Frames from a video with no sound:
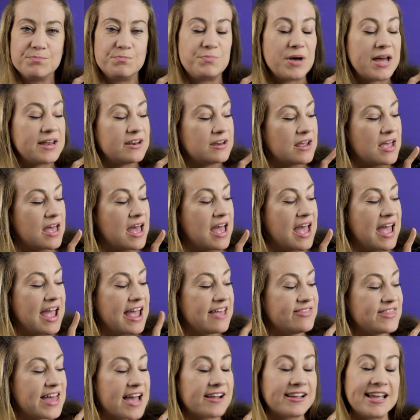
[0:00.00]
But
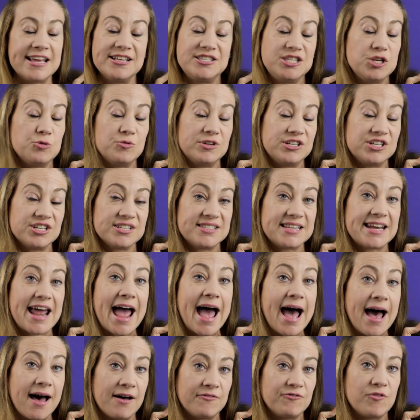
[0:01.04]
in that case, you would just
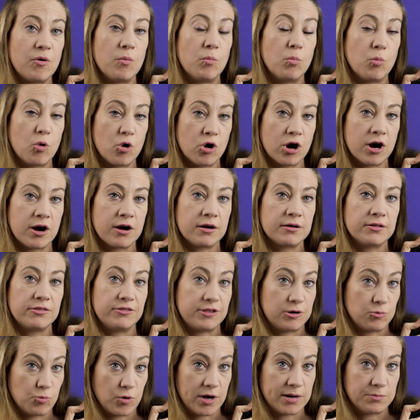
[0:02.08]
have more
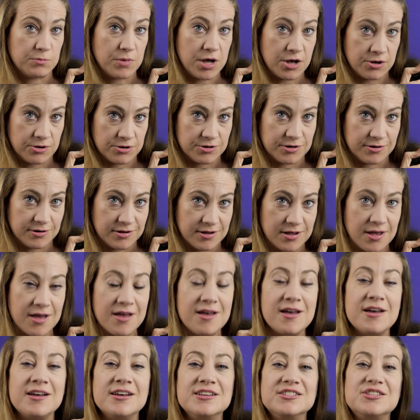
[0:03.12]
than one mode.
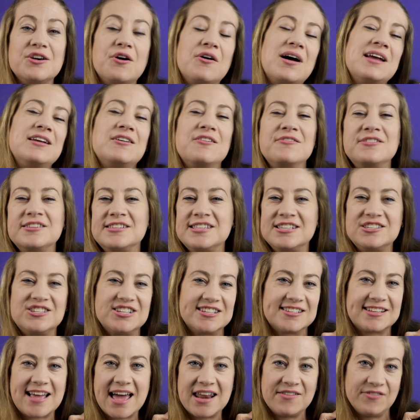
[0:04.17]
So I know this is
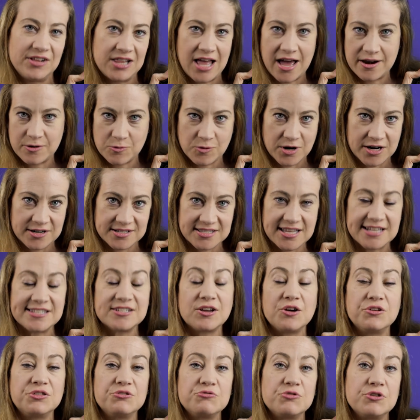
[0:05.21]
just kind of a lot of words. Let's
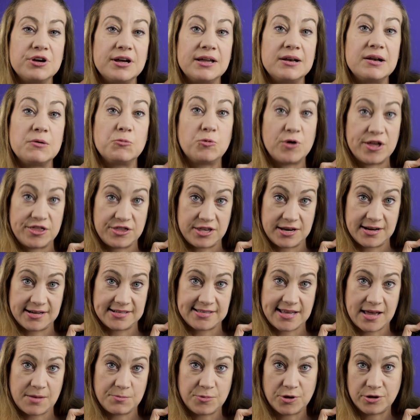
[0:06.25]
go through it with an
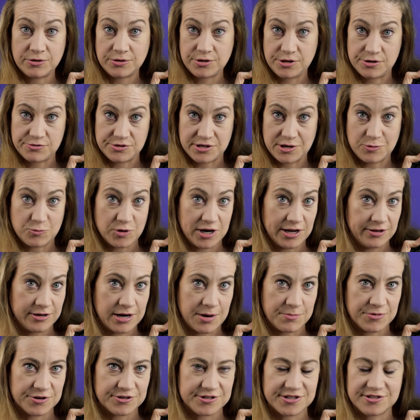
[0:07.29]
example using real
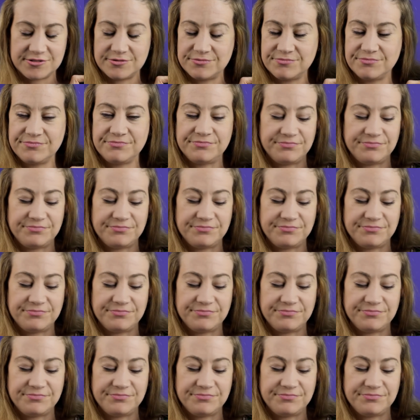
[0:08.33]
numbers.